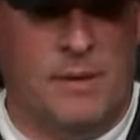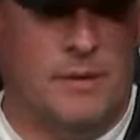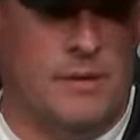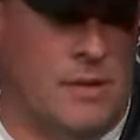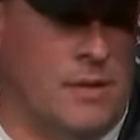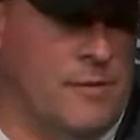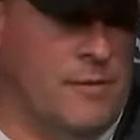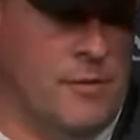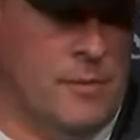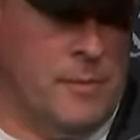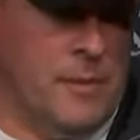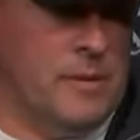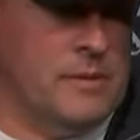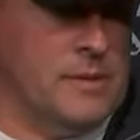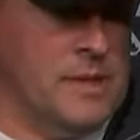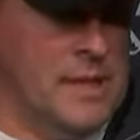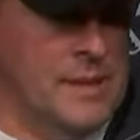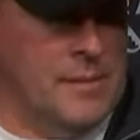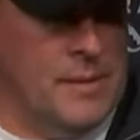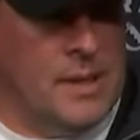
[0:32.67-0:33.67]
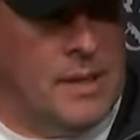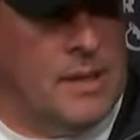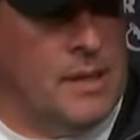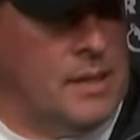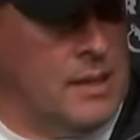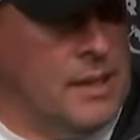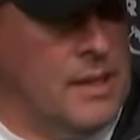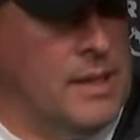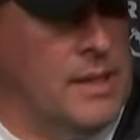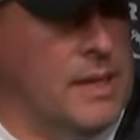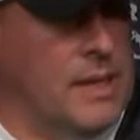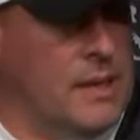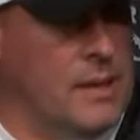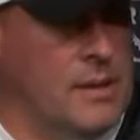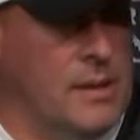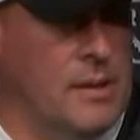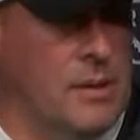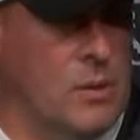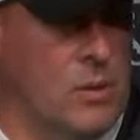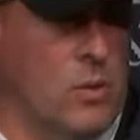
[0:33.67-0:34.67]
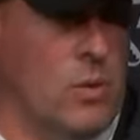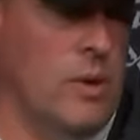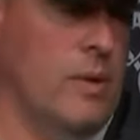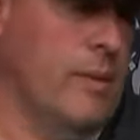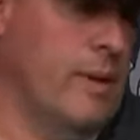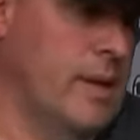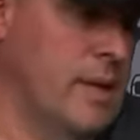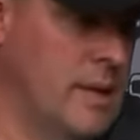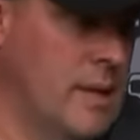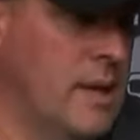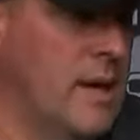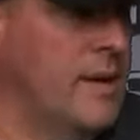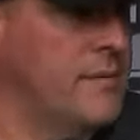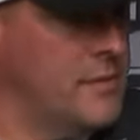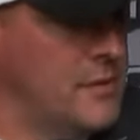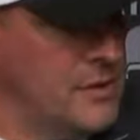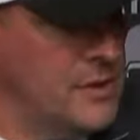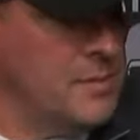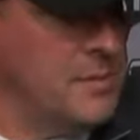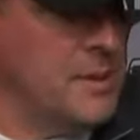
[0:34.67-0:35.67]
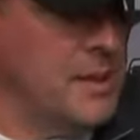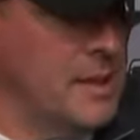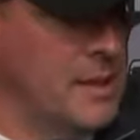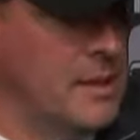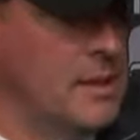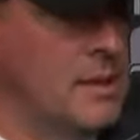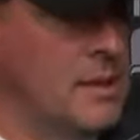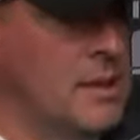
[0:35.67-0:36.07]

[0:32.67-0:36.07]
I thought our football team kind of hung in there. You know, Hoy went in there after Jimmy,